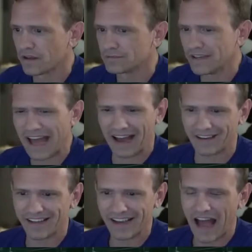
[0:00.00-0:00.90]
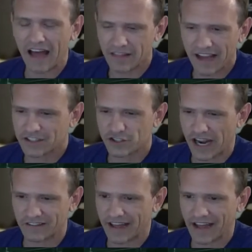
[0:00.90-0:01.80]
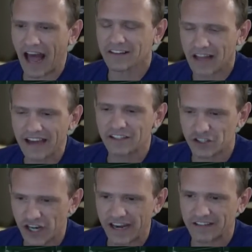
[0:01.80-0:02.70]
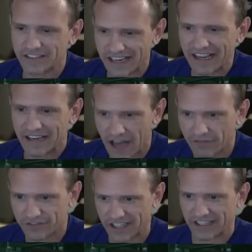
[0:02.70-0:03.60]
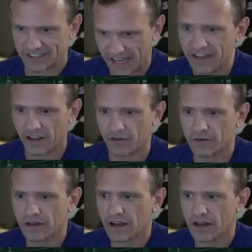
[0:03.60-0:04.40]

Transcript: Yeah. I liked Jade City enough to continue.